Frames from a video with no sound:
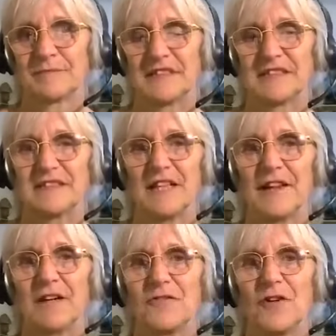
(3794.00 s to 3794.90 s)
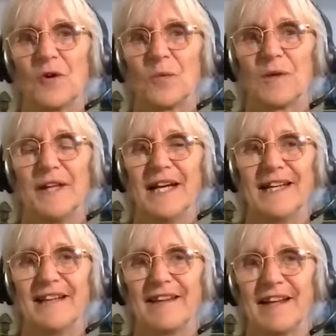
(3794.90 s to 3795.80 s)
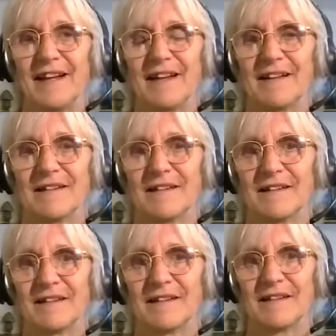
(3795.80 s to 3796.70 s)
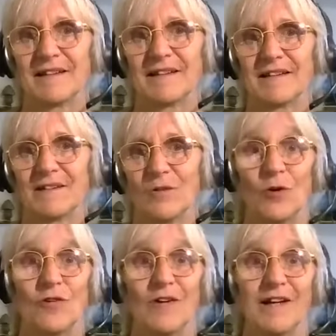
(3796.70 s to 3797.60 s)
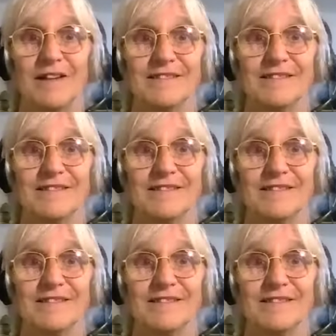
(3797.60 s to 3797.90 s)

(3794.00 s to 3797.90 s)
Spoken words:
There's nothing wrong with anything. All right.